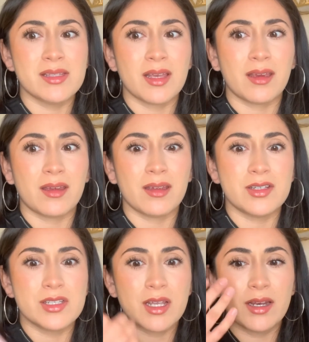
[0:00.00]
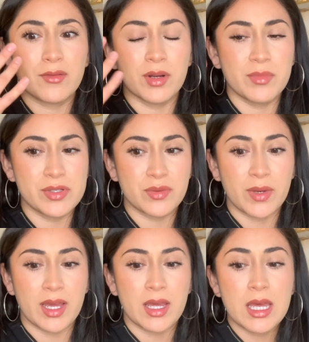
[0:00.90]
Like it just kind of crumbles
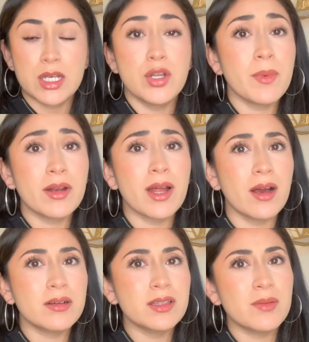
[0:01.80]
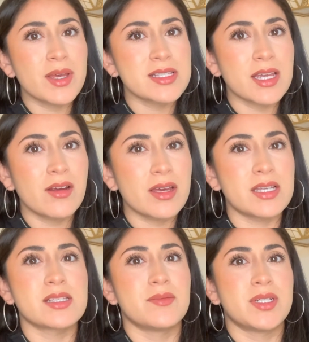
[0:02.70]
away. No matter how good the mascara is
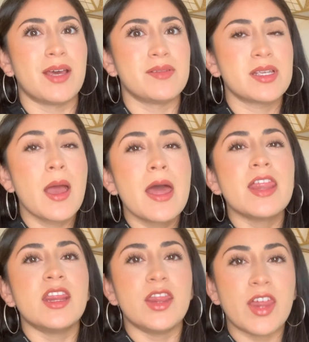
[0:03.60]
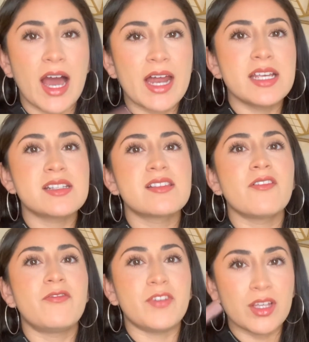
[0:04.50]
sometimes. That is the
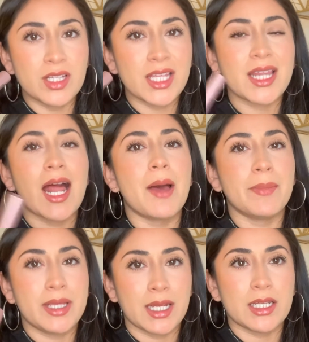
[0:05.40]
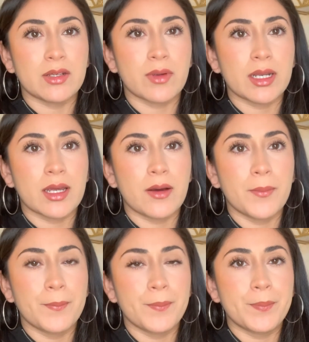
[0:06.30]
feeling that I'm getting right now.
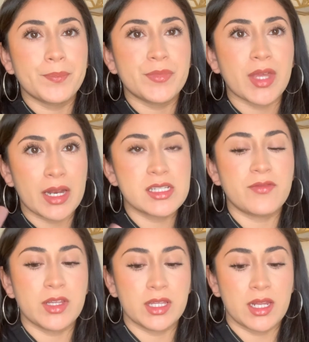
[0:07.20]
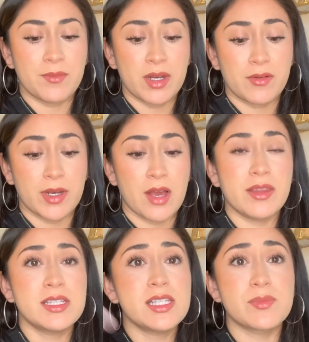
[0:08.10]
And
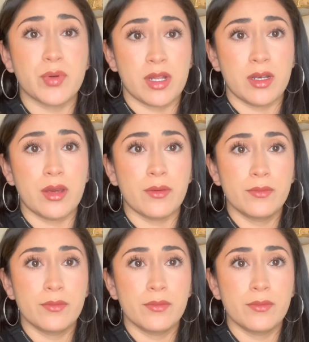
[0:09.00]
this is brand new.